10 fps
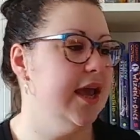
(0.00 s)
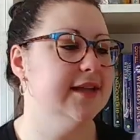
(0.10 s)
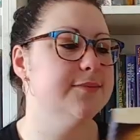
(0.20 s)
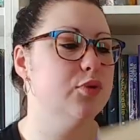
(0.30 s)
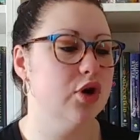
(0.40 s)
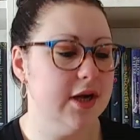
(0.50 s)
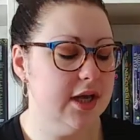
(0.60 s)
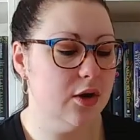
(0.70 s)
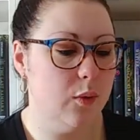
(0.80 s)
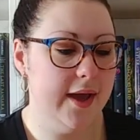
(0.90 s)
It's
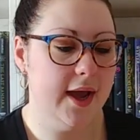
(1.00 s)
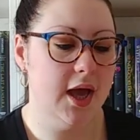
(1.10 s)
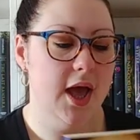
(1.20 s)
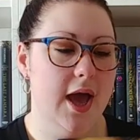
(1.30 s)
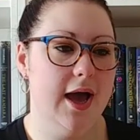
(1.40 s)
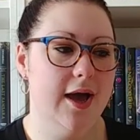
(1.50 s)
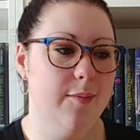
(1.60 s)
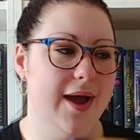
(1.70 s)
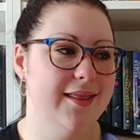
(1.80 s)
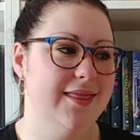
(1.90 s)
pretty quick.
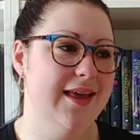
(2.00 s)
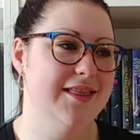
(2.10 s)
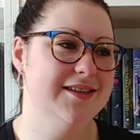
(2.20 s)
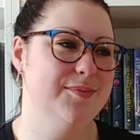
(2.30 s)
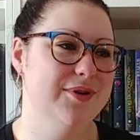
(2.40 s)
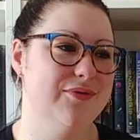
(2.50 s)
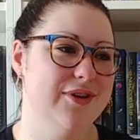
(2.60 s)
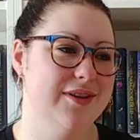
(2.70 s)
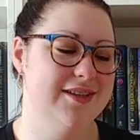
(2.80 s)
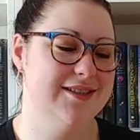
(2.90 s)
Um, I think this book,
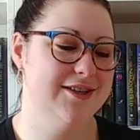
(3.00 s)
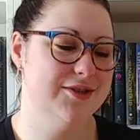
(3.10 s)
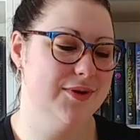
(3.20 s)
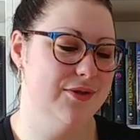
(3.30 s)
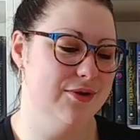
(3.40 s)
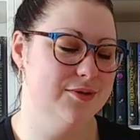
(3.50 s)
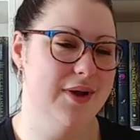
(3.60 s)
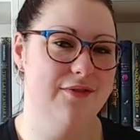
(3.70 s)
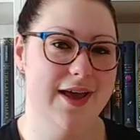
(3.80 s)
this series really throws me off.